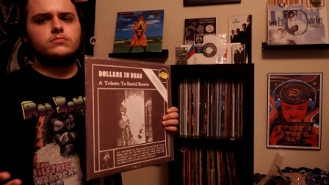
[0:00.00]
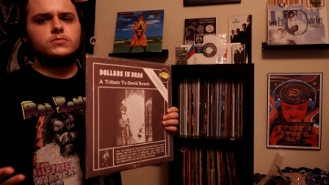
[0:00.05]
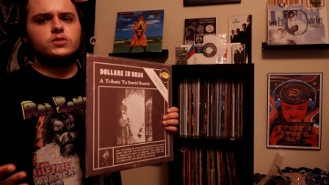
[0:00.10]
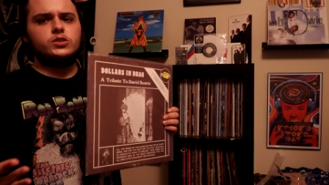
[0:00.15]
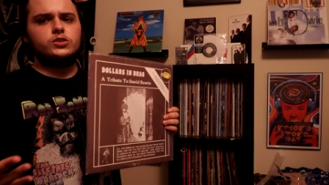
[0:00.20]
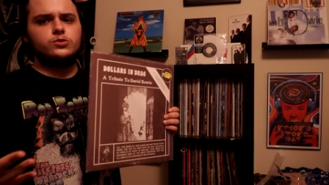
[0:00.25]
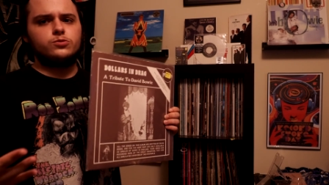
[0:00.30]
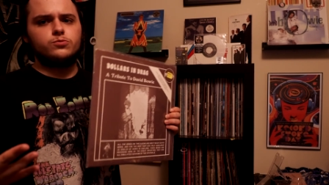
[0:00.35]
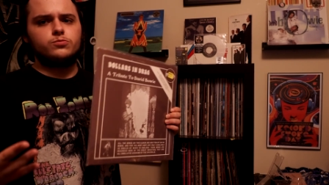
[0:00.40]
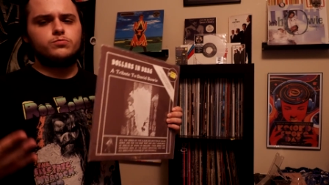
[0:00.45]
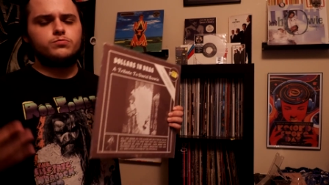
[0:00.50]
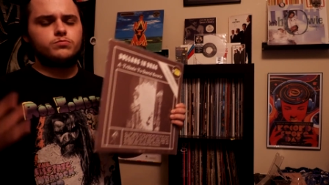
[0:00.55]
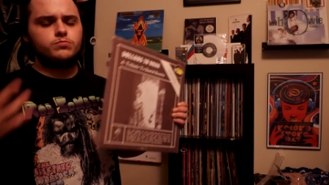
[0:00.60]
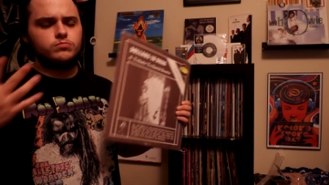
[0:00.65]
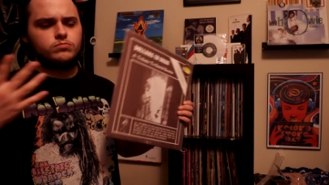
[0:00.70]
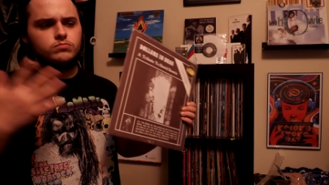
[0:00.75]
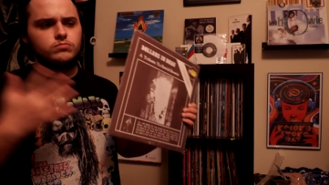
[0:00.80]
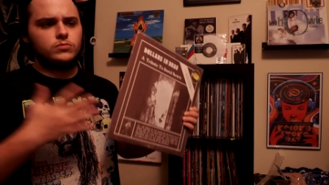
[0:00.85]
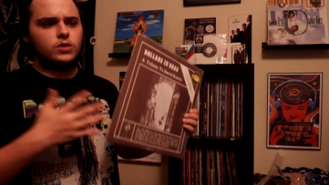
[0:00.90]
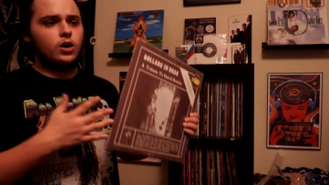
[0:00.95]
you
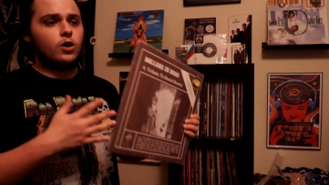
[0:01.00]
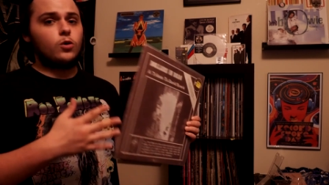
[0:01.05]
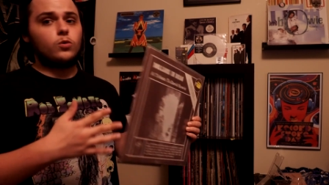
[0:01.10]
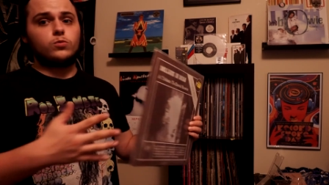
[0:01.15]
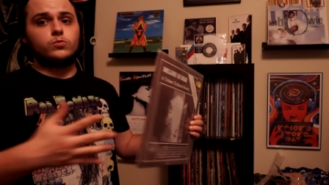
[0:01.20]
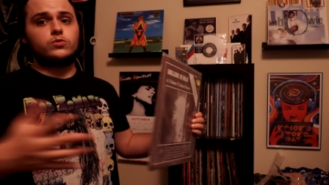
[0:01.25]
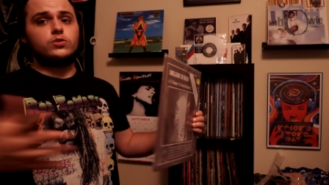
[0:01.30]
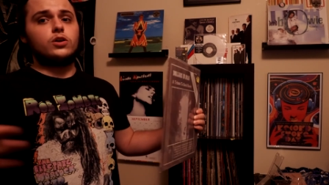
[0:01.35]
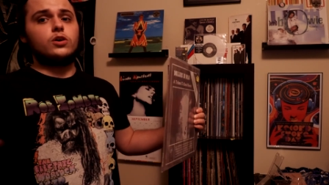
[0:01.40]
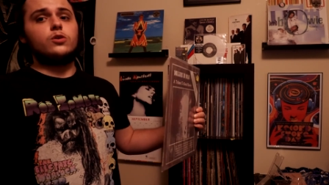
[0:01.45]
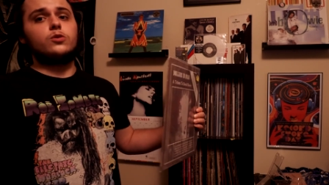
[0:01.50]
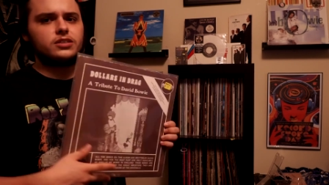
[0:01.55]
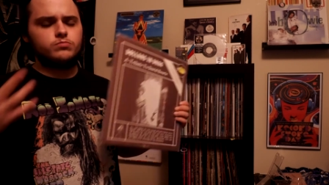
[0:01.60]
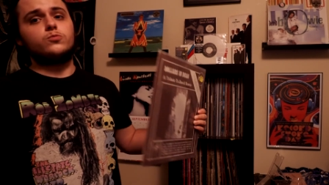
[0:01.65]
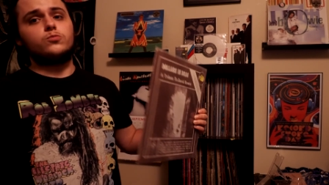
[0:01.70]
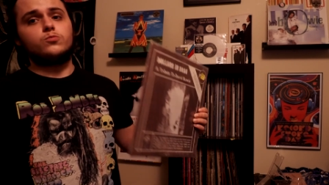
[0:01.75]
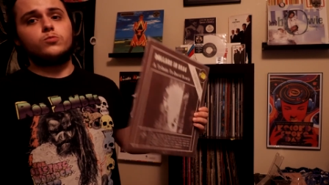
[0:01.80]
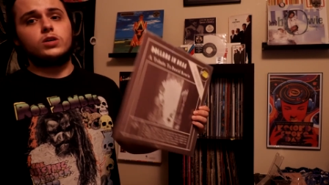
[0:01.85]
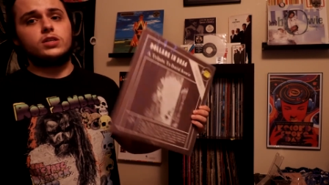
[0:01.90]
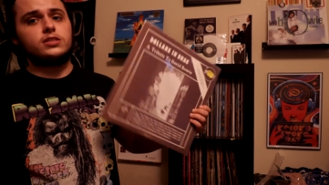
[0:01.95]
all know
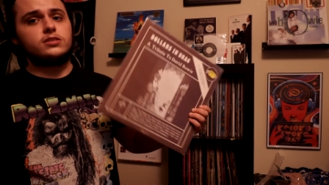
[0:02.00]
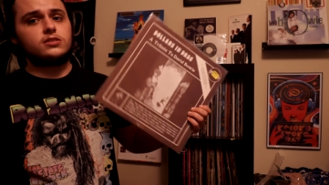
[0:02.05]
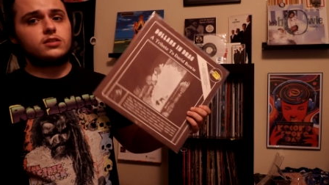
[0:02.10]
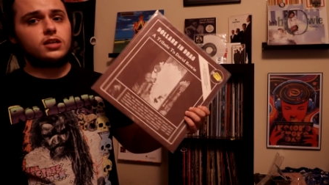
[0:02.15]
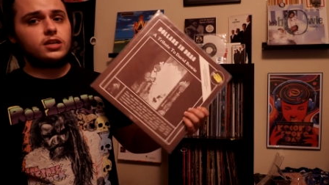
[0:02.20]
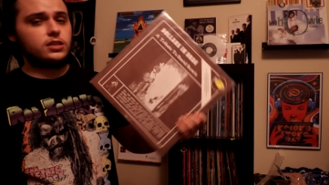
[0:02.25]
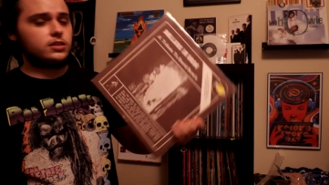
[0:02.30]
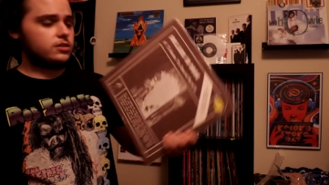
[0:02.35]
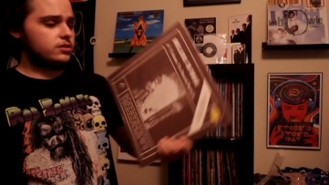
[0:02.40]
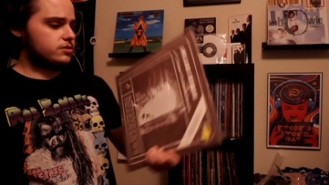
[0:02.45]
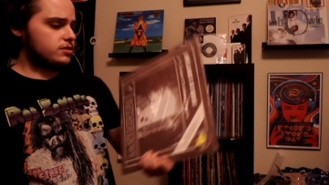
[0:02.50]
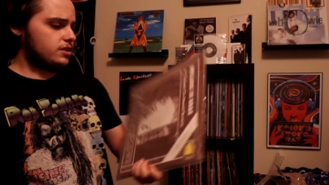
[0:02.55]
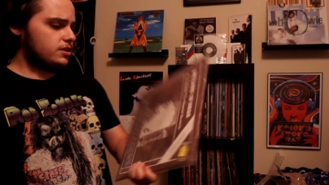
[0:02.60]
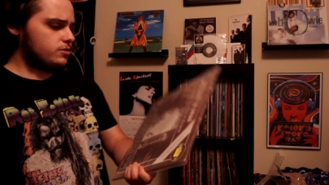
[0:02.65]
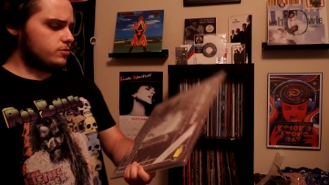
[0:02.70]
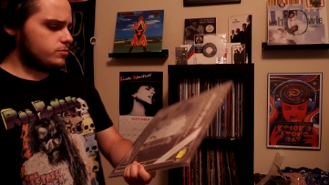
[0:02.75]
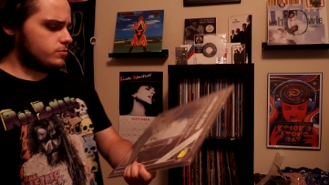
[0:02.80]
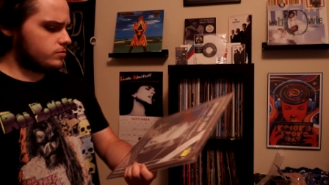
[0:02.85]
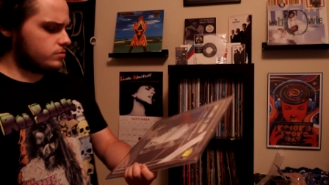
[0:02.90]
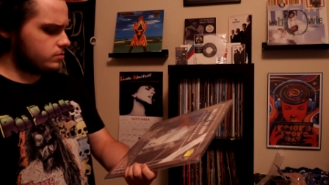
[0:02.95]
what it's like, because
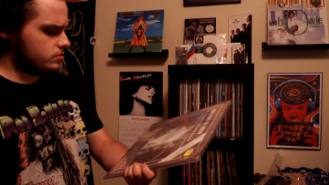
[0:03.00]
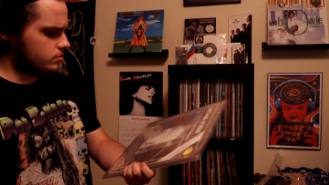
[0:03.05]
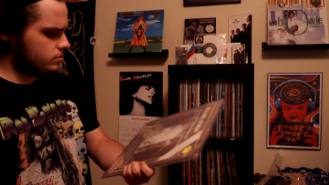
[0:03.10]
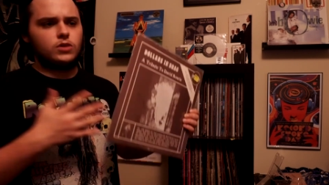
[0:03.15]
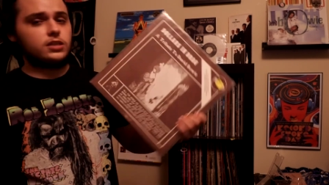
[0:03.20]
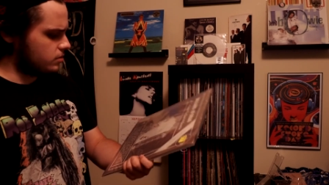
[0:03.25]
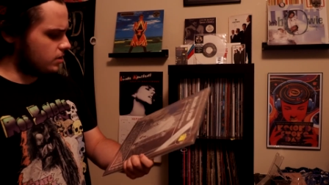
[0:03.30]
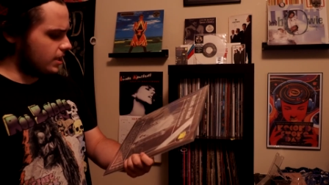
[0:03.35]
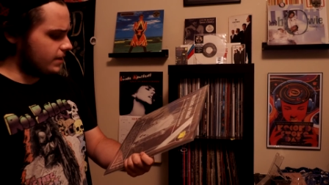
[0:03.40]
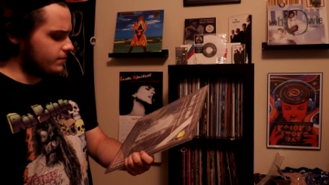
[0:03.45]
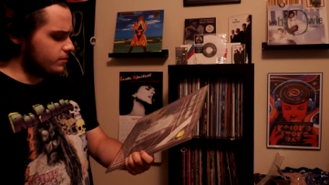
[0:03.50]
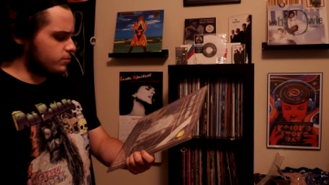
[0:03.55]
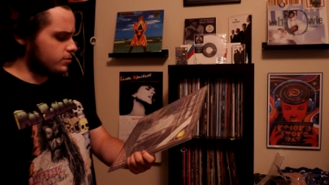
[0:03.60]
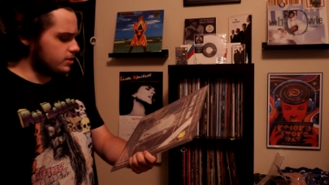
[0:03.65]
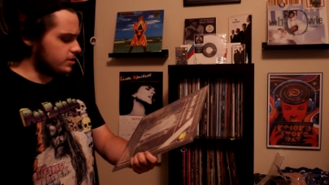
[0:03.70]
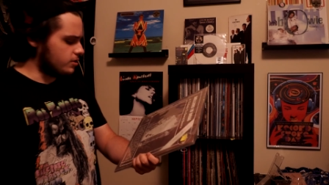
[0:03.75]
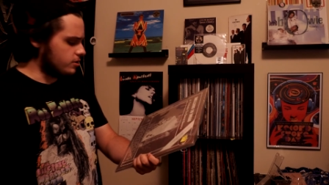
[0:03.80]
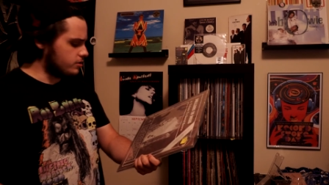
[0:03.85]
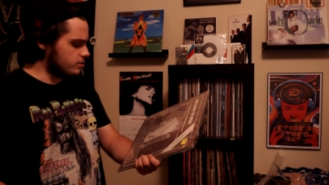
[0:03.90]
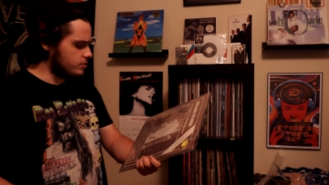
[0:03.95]
I haven't
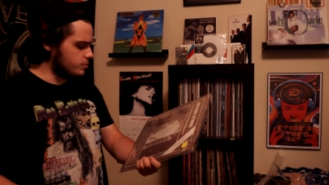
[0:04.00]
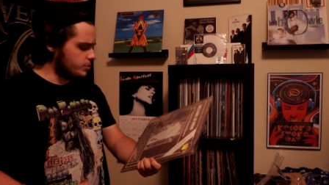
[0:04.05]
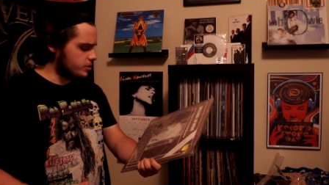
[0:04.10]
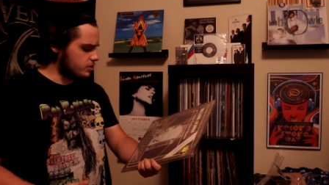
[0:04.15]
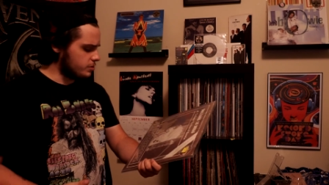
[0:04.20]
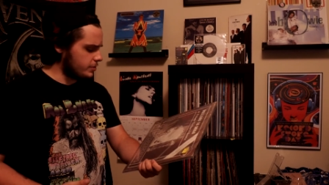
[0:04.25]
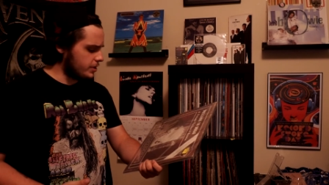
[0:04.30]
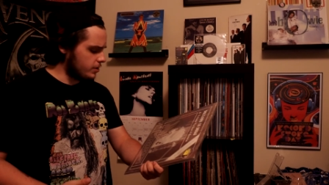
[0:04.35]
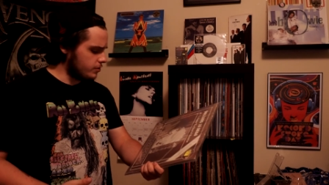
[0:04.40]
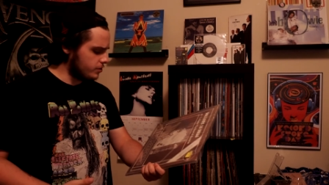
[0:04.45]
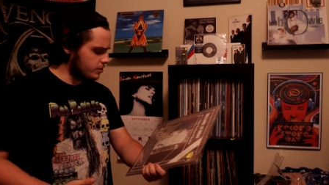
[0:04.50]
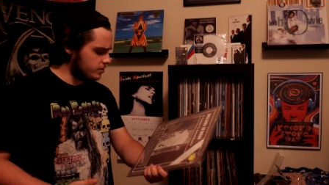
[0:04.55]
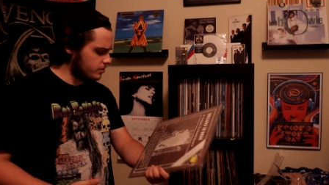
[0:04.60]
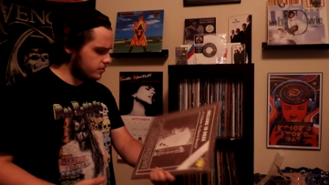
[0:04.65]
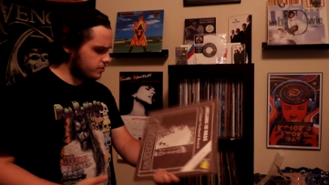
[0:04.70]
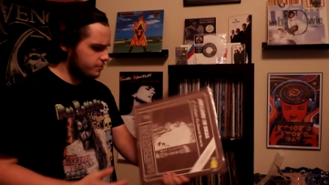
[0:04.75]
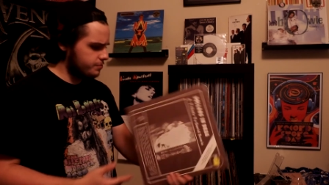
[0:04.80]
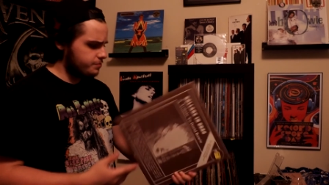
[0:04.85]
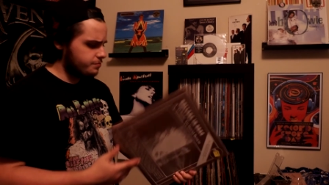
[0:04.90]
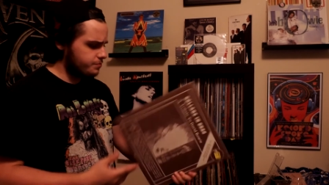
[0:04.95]
really heard too much about this.